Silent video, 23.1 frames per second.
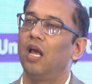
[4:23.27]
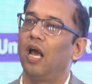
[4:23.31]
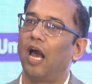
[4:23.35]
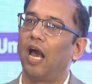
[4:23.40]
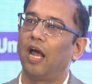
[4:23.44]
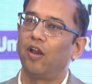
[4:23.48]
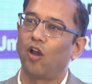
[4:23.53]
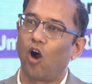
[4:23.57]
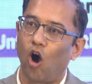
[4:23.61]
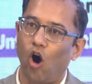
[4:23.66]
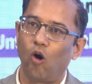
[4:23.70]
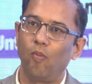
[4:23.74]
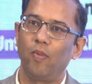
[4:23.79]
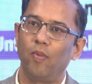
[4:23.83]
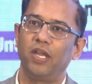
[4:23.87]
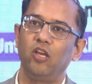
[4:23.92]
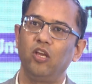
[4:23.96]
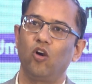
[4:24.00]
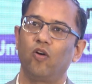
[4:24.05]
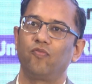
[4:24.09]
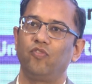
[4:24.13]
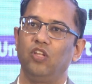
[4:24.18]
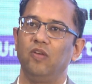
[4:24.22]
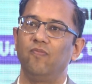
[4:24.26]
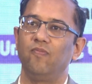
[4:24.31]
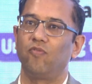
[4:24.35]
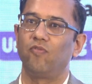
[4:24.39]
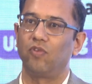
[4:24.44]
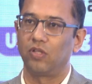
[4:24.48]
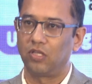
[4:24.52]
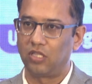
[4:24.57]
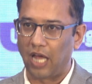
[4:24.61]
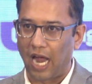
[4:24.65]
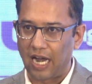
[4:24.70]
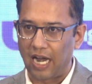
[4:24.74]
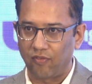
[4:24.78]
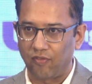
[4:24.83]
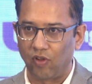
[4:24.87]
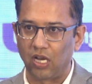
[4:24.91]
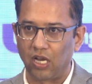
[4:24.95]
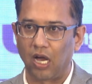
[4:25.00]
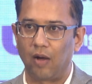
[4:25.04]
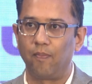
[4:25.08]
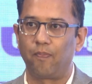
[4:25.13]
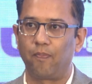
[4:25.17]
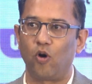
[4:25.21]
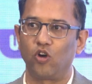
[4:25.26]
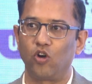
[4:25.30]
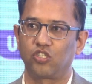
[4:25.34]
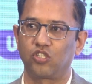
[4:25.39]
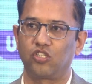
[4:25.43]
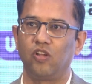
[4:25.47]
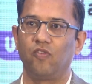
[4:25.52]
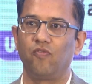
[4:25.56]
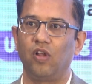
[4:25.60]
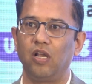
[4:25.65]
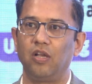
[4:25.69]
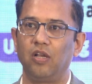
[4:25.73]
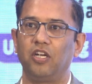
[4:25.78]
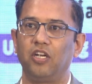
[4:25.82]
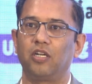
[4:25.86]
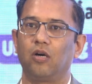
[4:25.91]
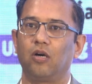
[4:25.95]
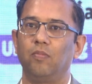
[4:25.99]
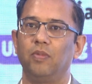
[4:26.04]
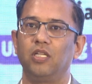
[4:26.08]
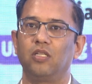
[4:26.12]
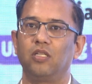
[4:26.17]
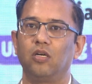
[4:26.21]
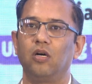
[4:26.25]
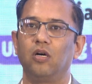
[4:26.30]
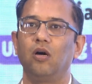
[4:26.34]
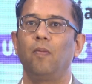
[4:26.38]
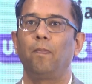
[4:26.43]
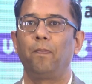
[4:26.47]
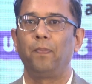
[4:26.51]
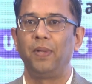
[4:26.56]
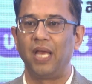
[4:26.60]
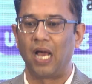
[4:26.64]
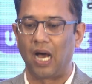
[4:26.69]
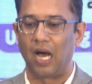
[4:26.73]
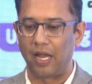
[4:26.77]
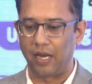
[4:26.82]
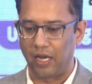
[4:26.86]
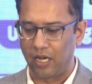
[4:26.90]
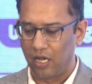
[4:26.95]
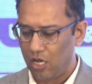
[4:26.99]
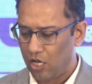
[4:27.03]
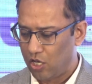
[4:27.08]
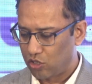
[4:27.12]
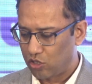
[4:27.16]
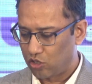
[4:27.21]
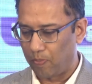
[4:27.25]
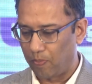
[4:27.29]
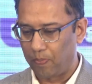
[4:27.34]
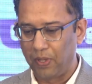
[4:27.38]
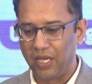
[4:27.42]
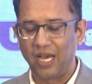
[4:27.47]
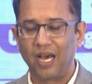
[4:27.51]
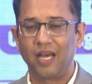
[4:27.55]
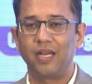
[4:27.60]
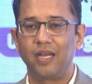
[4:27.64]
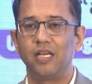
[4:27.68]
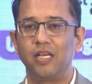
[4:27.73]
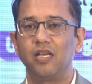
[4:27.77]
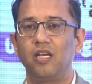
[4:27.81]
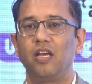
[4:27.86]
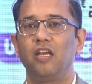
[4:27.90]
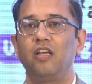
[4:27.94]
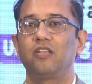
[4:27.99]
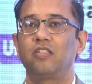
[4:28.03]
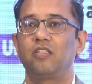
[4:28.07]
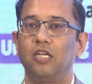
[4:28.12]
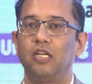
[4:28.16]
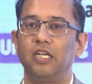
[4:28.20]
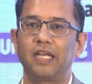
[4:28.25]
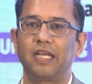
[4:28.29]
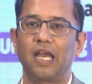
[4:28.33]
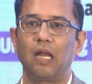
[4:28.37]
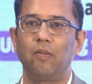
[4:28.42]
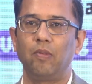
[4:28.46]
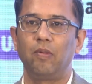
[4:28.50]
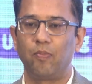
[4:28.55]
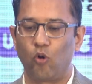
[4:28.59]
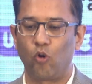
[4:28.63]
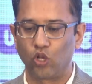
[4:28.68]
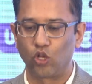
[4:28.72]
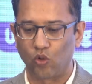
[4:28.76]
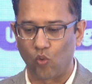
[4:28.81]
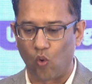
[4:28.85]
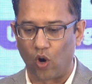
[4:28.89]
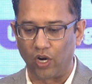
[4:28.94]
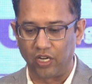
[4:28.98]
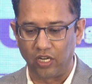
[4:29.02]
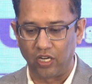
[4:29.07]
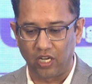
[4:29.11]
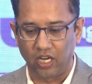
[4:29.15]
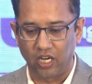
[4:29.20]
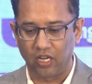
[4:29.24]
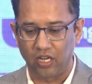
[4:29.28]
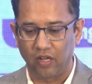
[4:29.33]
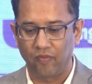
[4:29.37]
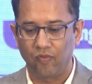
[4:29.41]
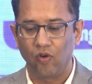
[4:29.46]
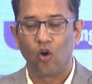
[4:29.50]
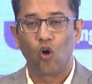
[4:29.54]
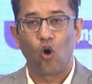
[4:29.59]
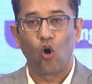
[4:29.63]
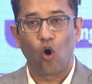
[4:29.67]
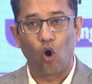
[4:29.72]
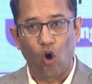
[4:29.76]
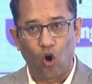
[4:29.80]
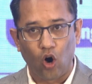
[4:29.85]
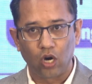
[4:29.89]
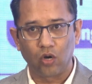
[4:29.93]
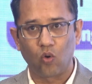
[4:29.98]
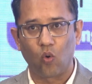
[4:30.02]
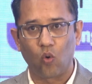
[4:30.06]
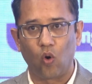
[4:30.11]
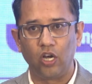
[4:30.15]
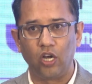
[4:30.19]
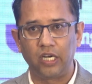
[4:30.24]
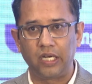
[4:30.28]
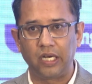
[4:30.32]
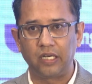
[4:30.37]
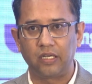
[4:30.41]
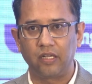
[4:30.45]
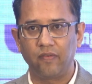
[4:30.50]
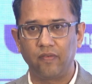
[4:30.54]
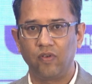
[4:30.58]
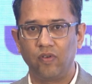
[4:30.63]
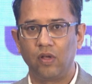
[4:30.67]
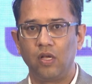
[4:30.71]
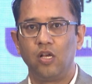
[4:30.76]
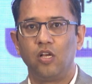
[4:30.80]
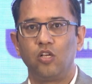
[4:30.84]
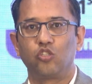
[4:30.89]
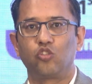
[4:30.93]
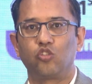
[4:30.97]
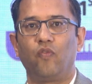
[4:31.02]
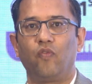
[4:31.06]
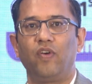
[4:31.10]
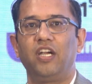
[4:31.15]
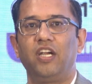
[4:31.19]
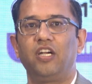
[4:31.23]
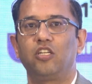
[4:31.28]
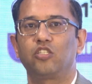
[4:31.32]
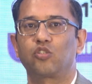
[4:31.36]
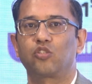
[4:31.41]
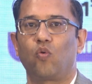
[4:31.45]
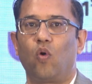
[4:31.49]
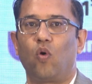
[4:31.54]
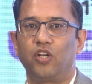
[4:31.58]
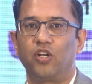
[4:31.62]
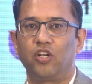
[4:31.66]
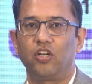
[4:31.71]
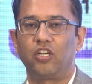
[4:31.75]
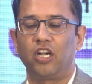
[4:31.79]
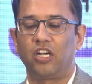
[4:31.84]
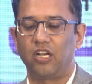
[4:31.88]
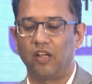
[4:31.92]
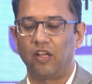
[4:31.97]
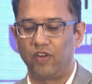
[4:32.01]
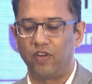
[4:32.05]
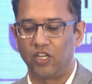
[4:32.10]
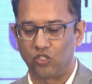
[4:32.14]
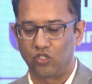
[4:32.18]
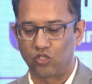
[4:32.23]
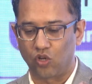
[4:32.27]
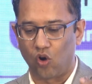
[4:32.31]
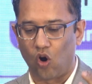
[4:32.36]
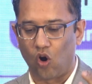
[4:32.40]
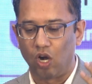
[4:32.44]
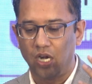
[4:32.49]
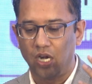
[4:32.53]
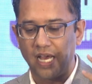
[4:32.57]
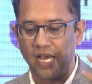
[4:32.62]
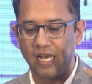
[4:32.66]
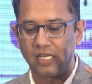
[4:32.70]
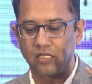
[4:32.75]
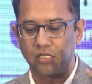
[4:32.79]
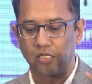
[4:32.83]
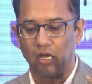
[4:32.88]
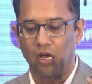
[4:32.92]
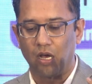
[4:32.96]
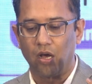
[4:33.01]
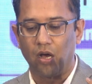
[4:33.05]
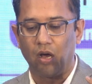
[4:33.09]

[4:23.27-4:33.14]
and how many of them that will come positive will determine the PRA. So PRA it can be both quantitative or qualitative. So when it is quantitative, it is called as